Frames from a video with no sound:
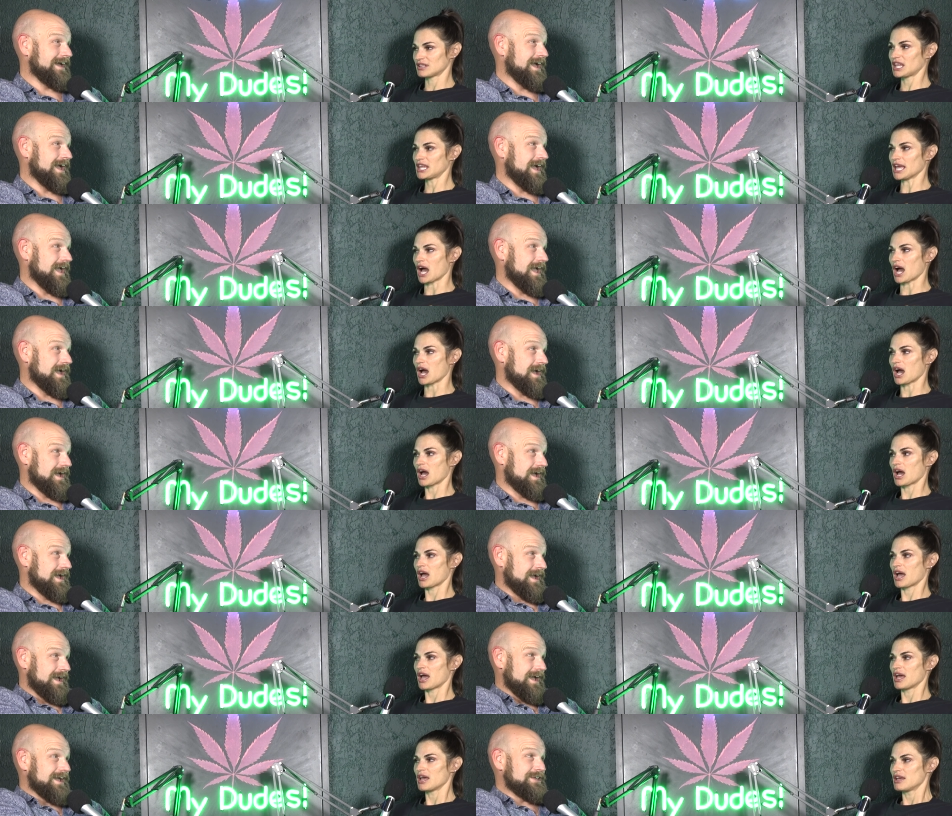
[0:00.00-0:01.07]
Speaker 1: Yeah.
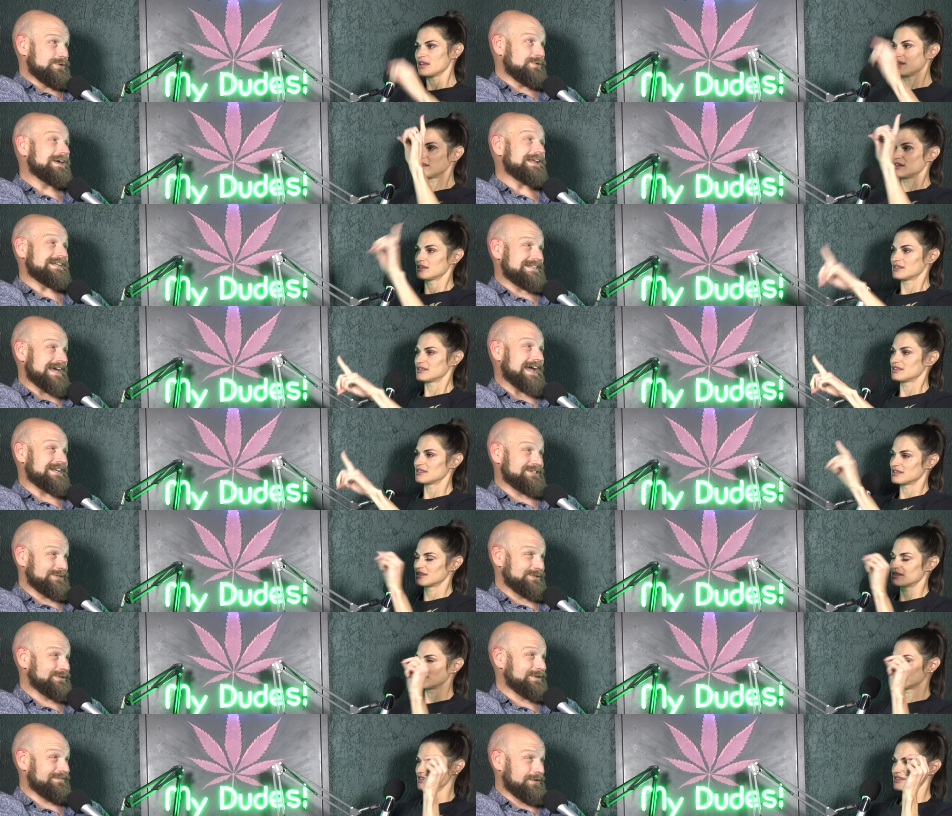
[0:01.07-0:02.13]
You get a
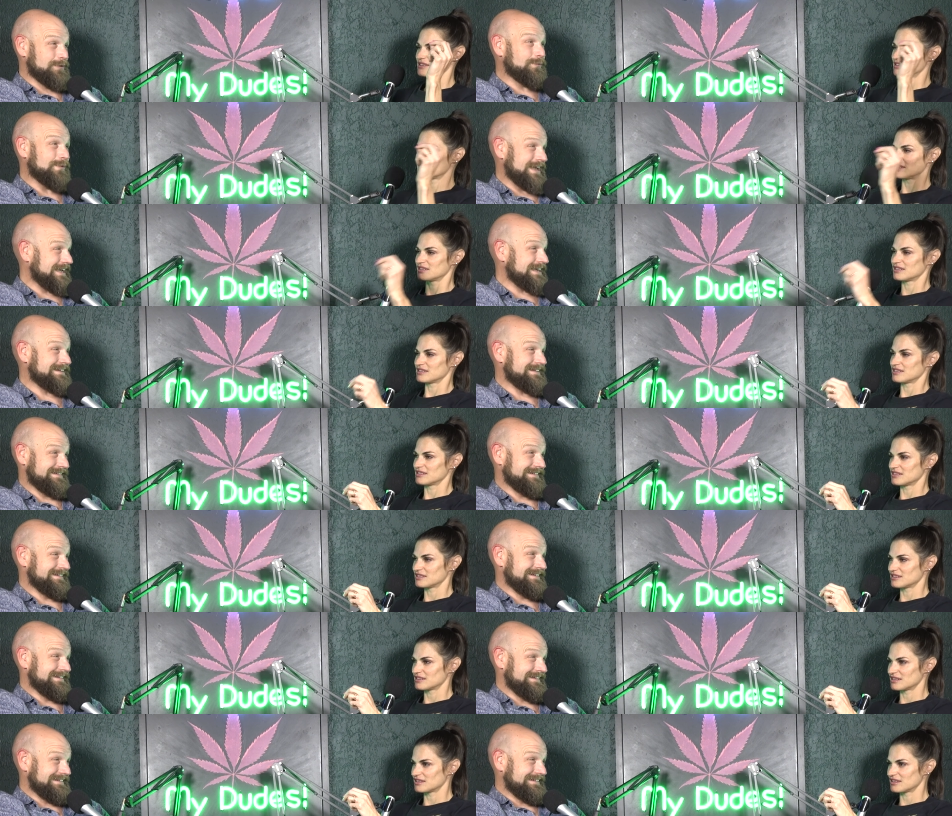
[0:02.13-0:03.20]
tattoo of a weed,
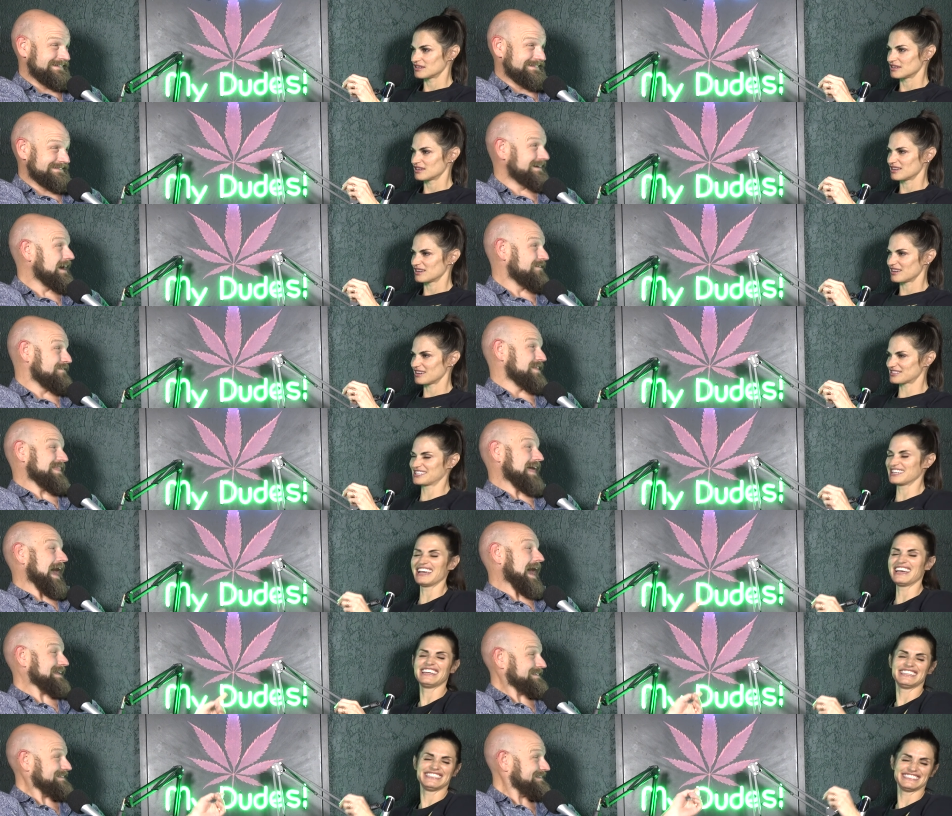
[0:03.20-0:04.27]
of a
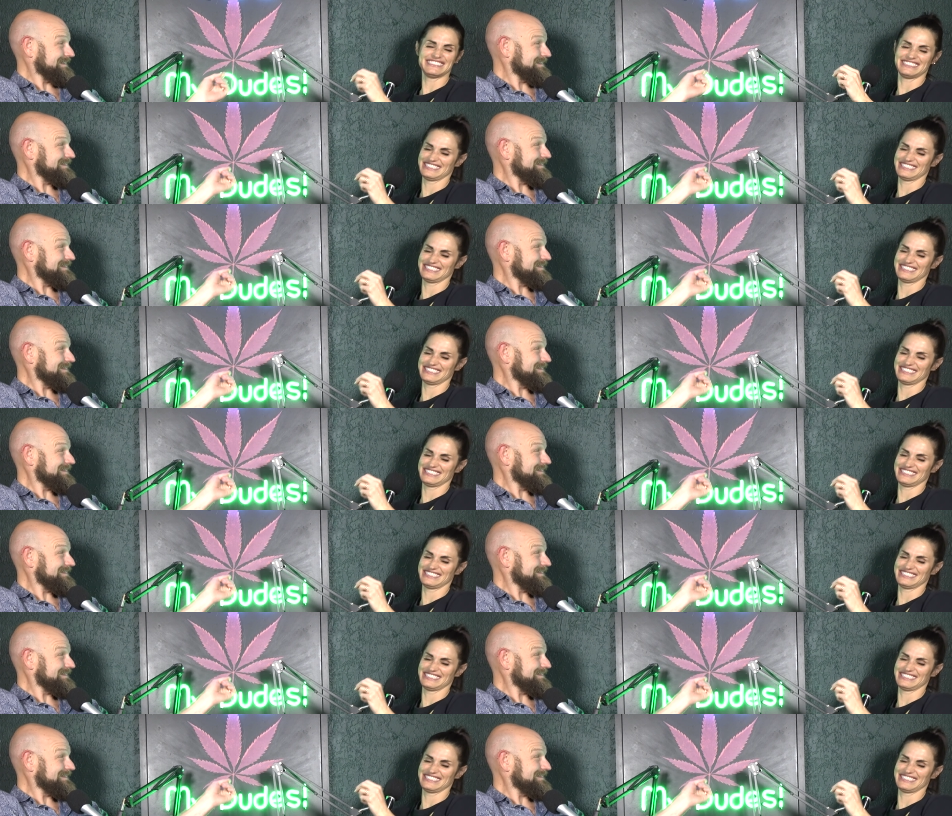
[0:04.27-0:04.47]
that,